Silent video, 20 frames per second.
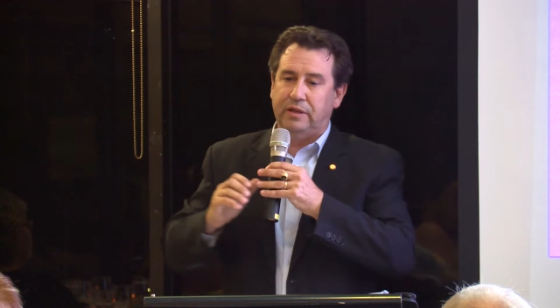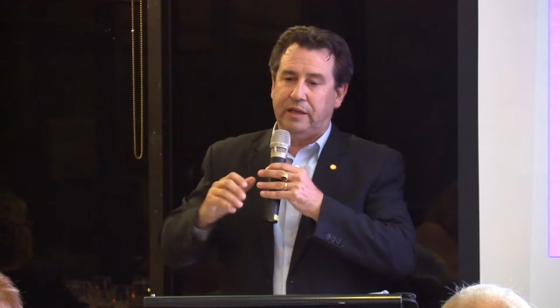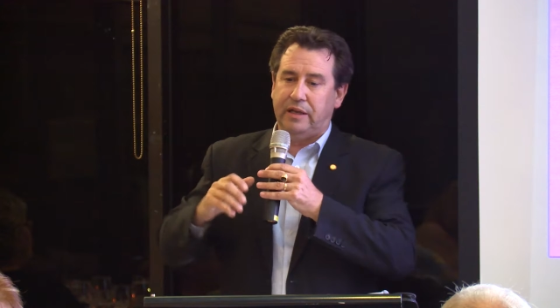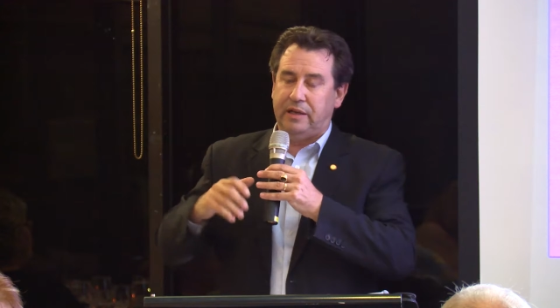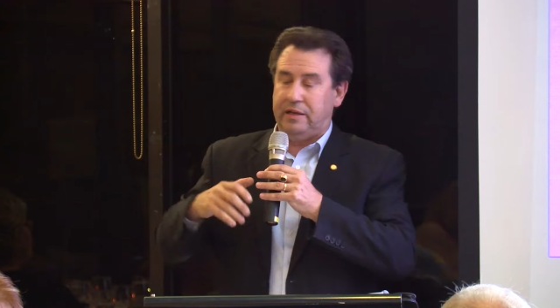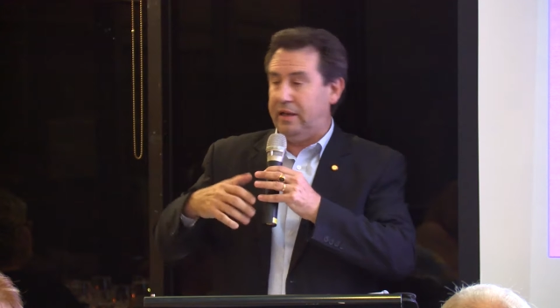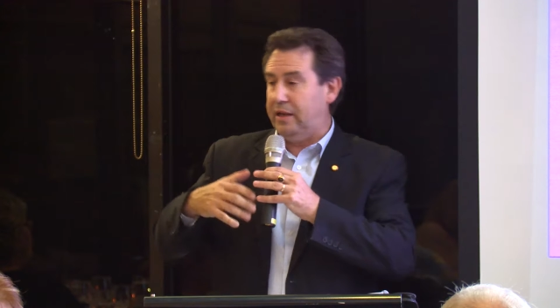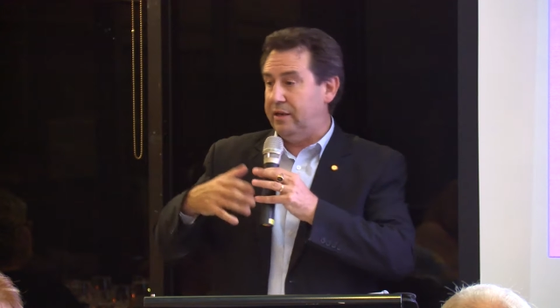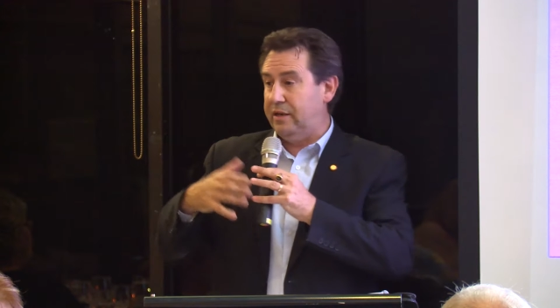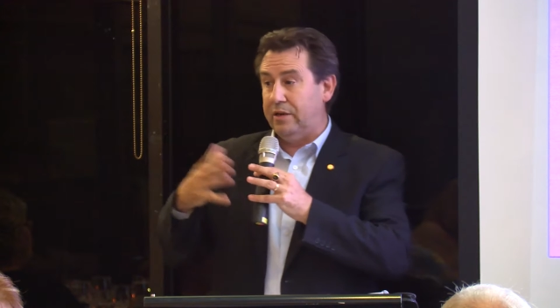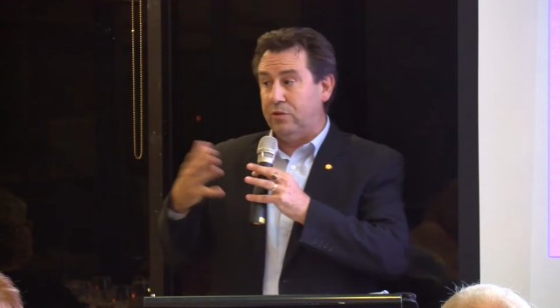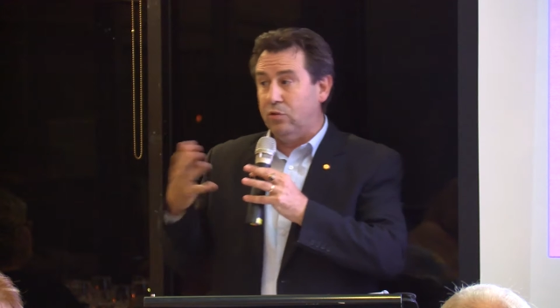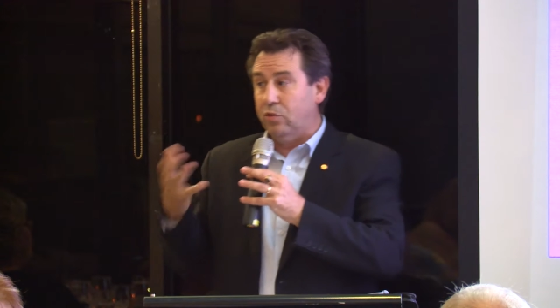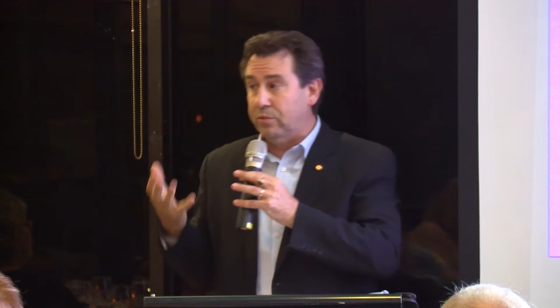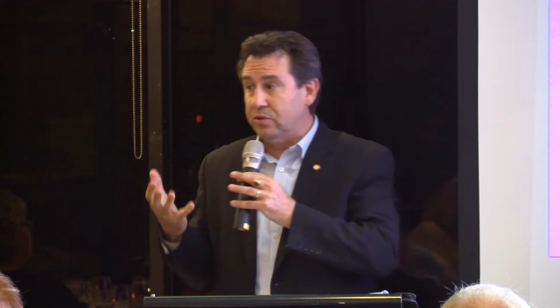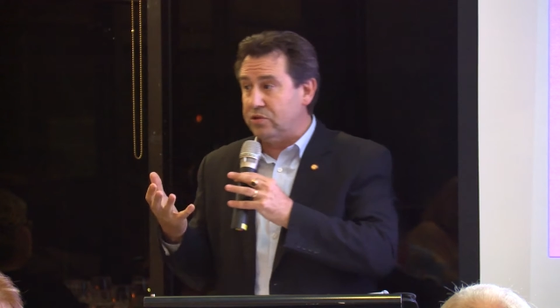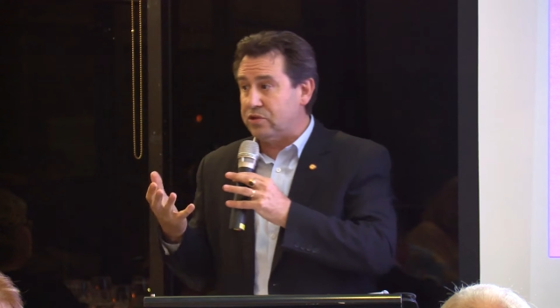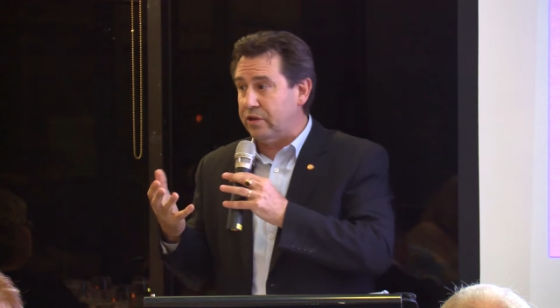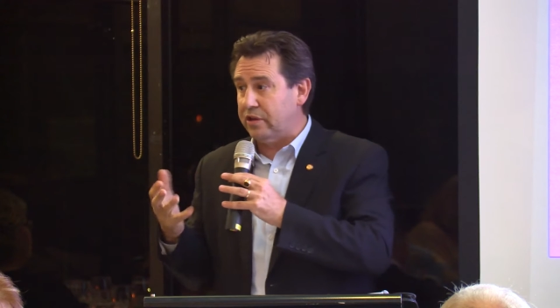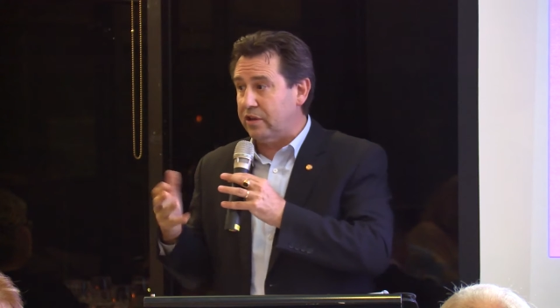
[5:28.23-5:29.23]
under
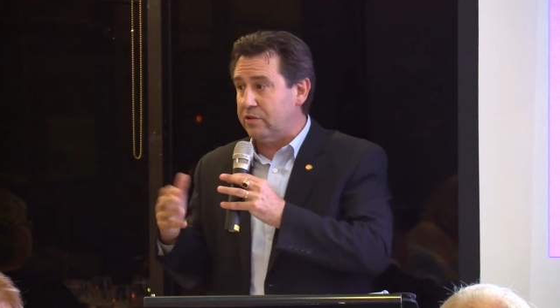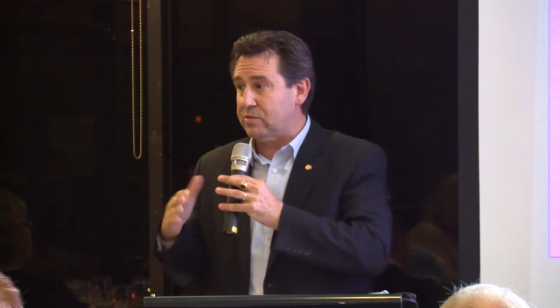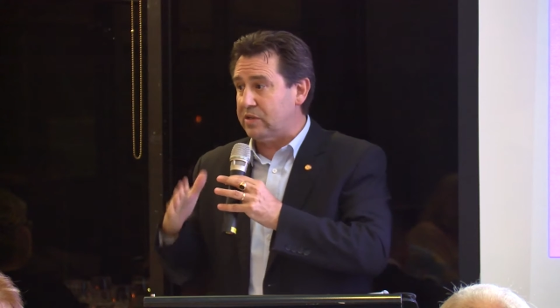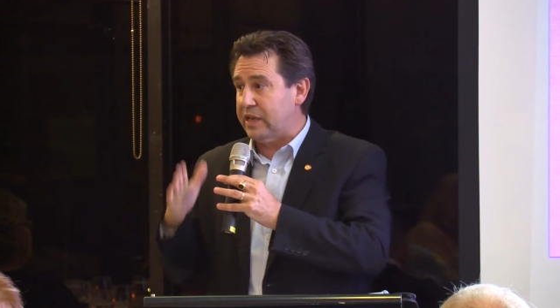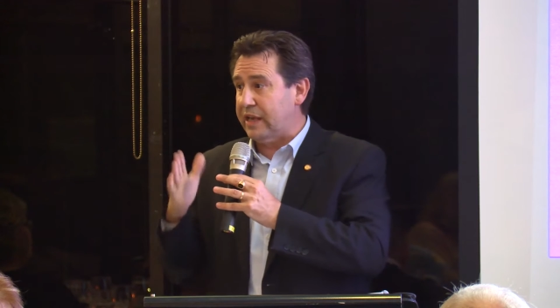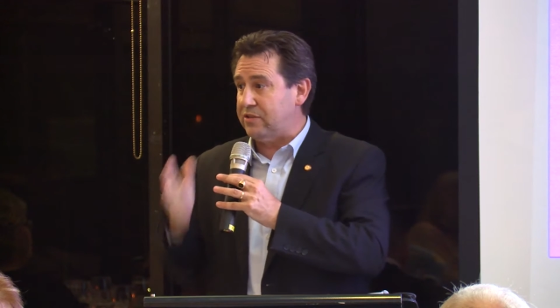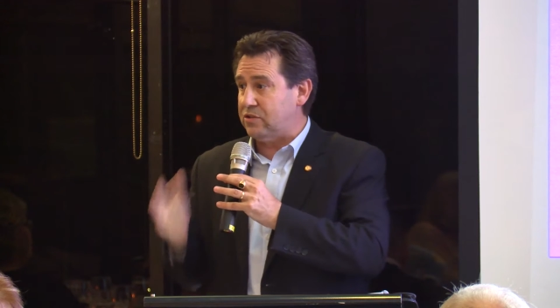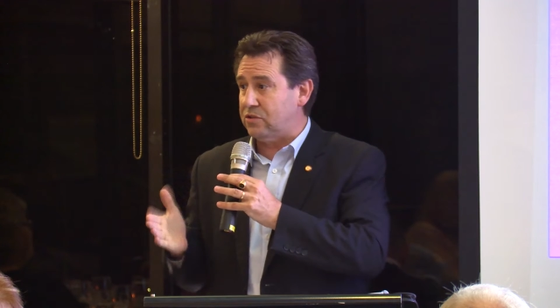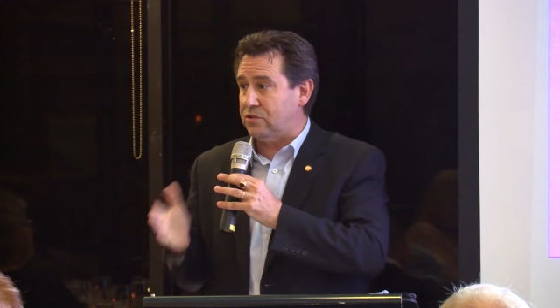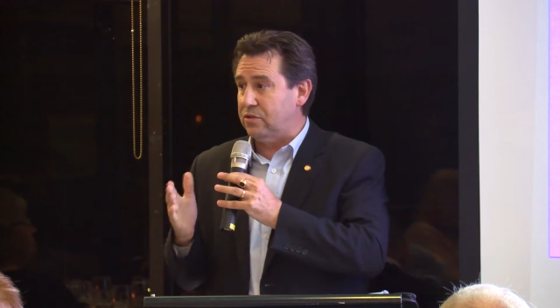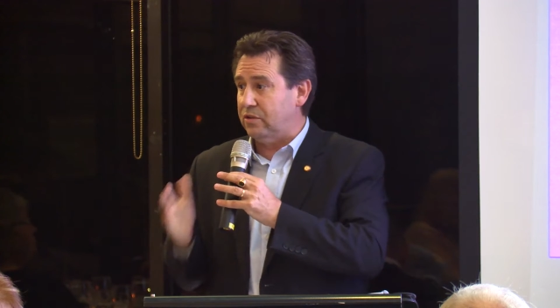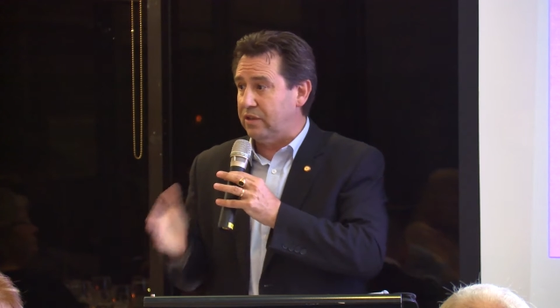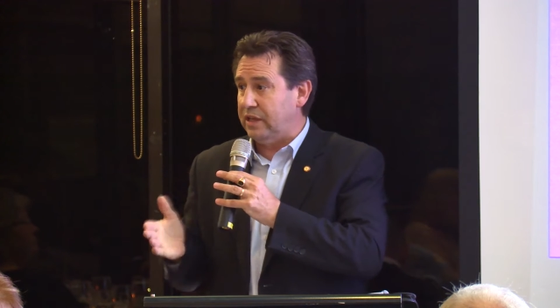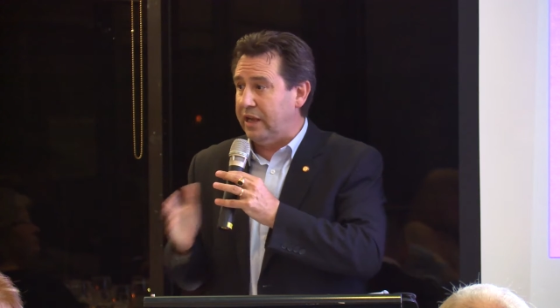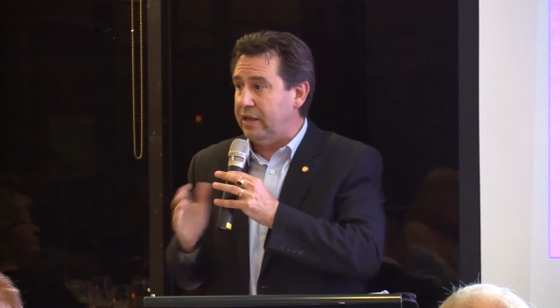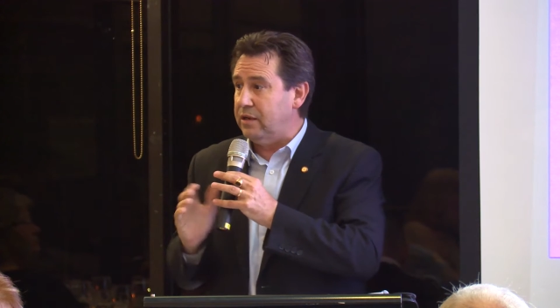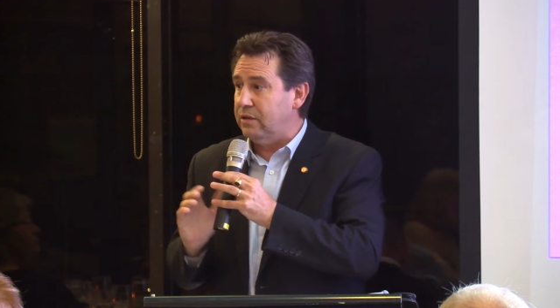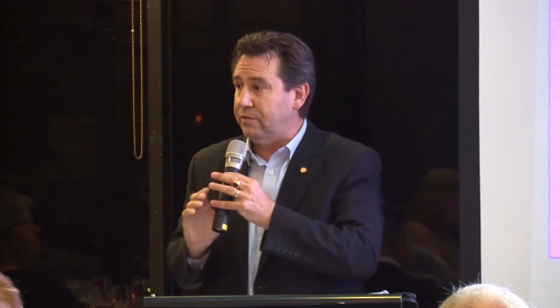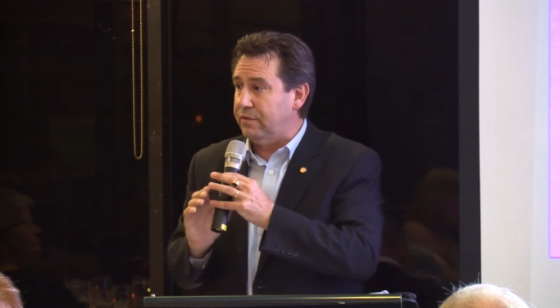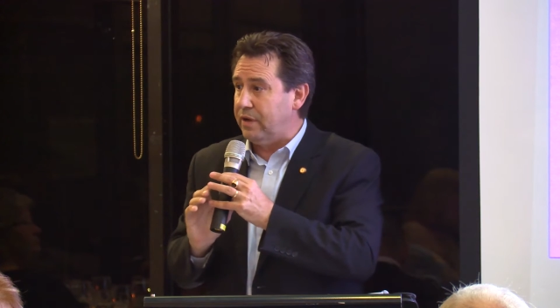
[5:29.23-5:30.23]
normal circumstances, till the
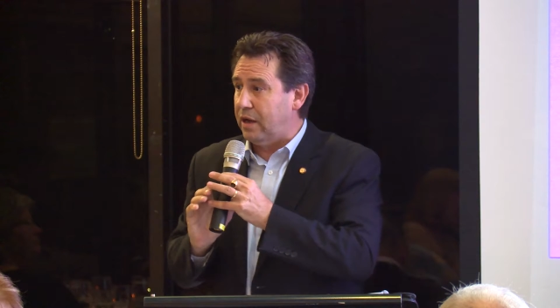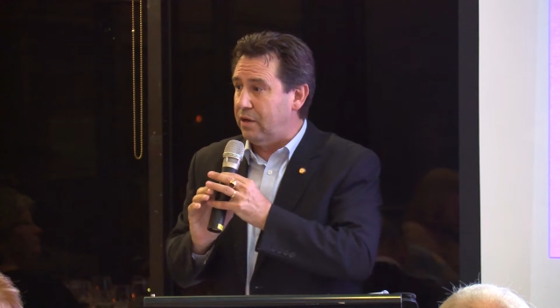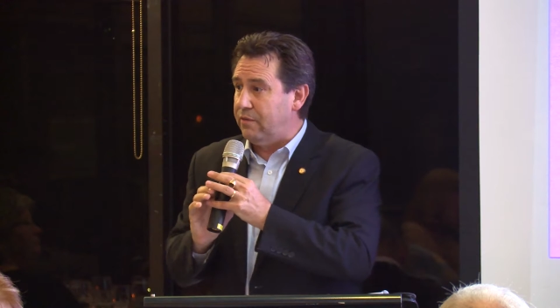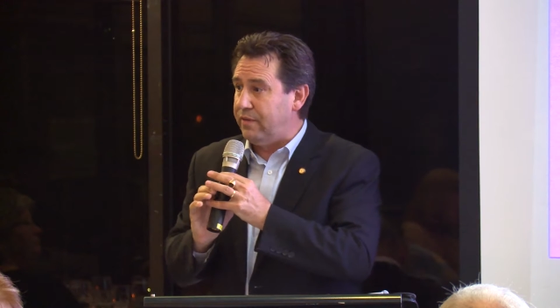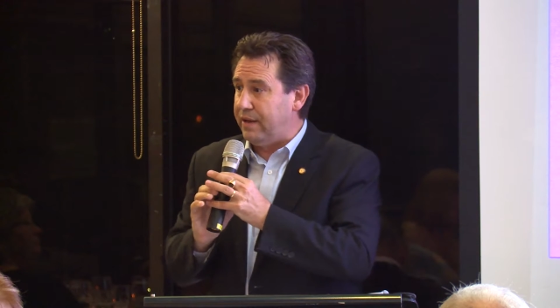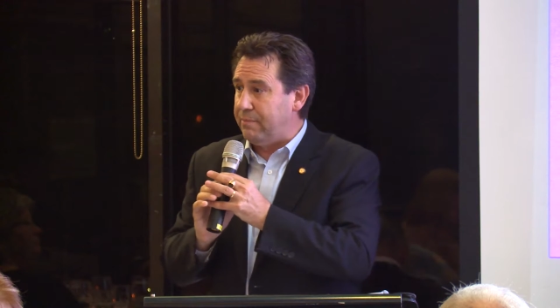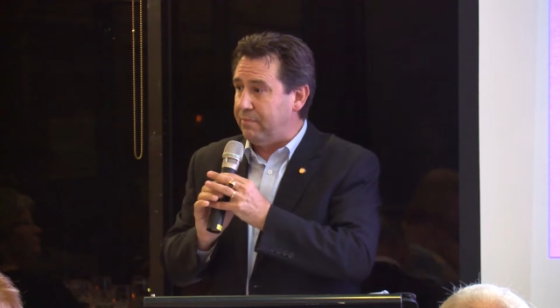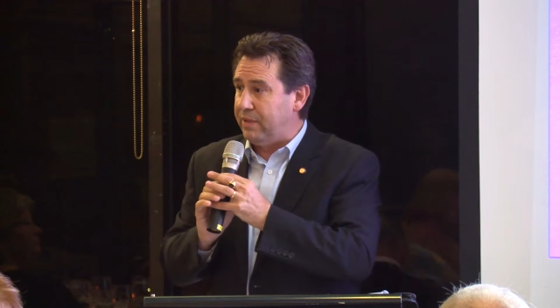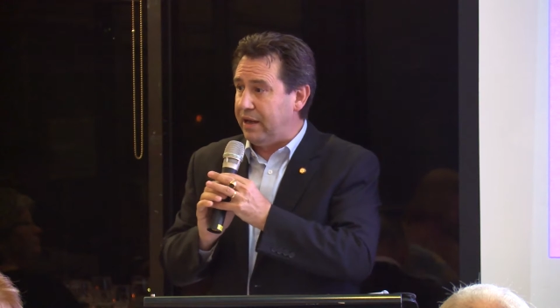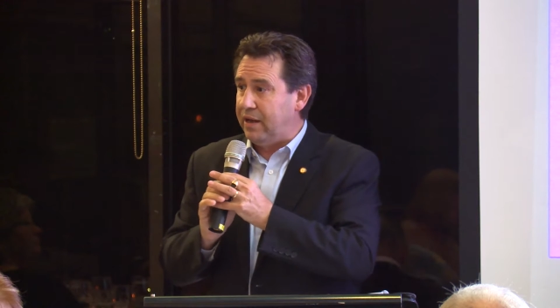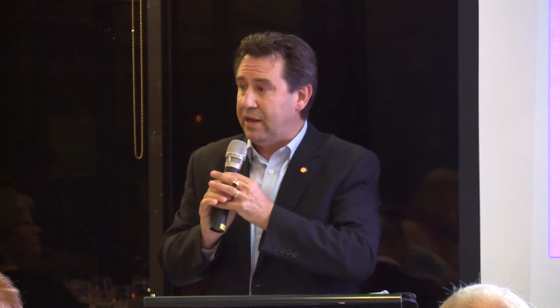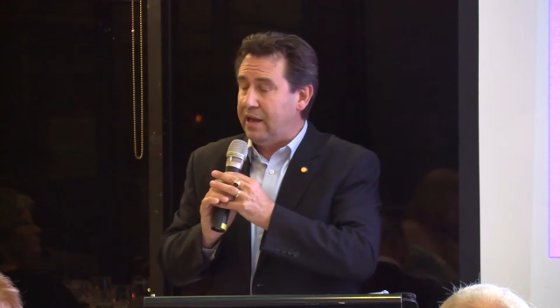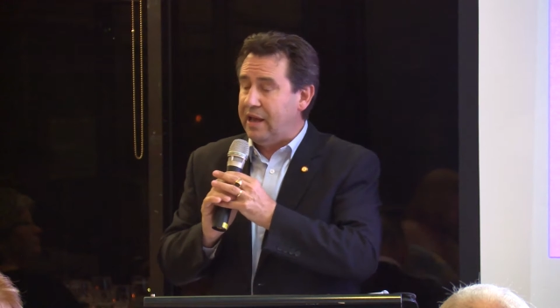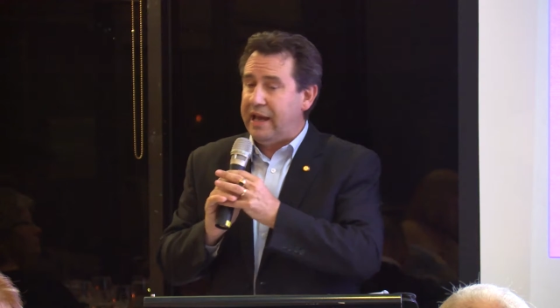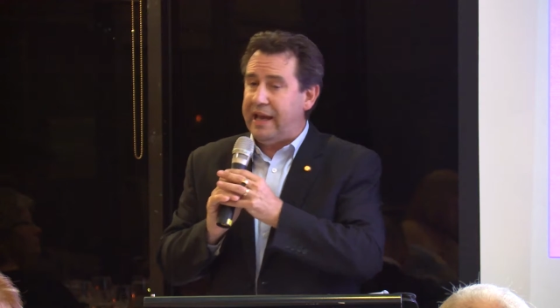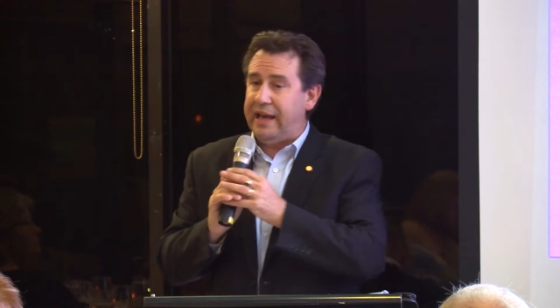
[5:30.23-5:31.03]
end of November,